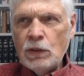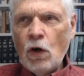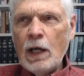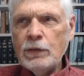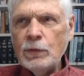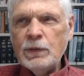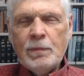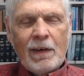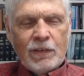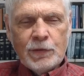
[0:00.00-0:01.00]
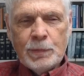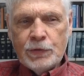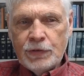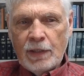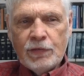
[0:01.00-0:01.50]
God was very
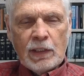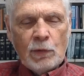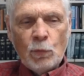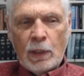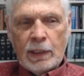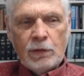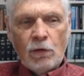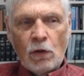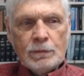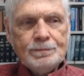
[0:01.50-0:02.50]
specific in what he wrote.